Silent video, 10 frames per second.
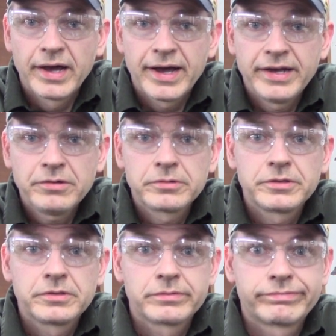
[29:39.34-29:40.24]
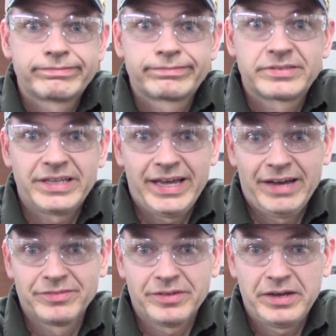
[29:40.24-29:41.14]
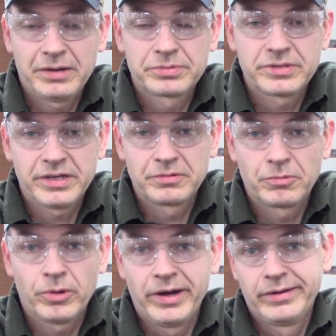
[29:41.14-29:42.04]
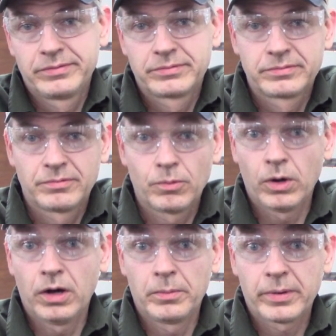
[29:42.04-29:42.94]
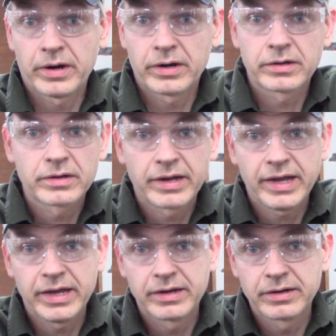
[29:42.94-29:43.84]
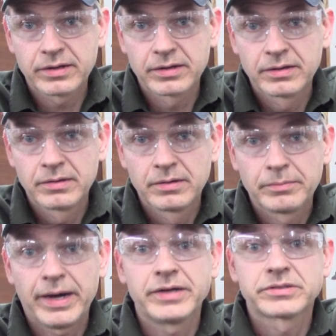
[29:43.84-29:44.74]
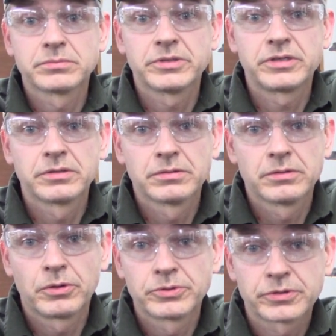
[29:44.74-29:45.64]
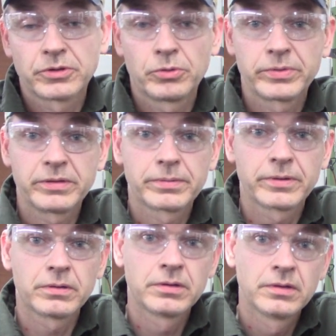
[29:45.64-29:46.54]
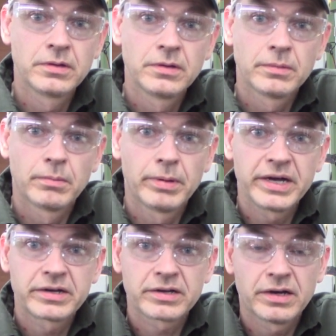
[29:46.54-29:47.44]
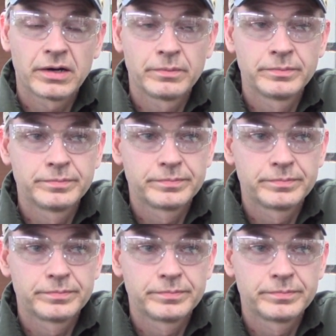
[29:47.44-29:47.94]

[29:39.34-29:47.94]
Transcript: I know they have lamps at what? Walmart and possibly Lowe's or Home Depot. But I